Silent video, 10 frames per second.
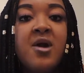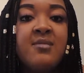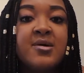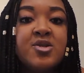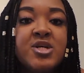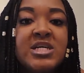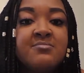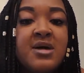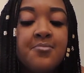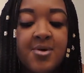at my
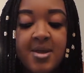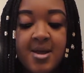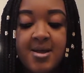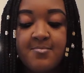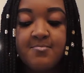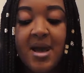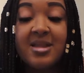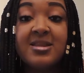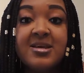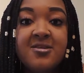job, I put in
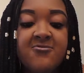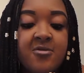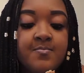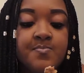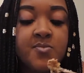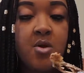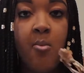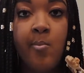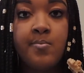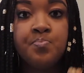my leave,
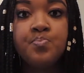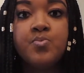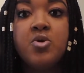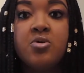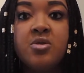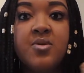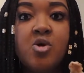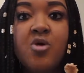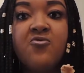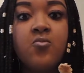you know, to be
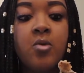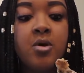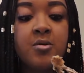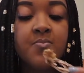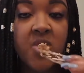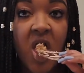off from work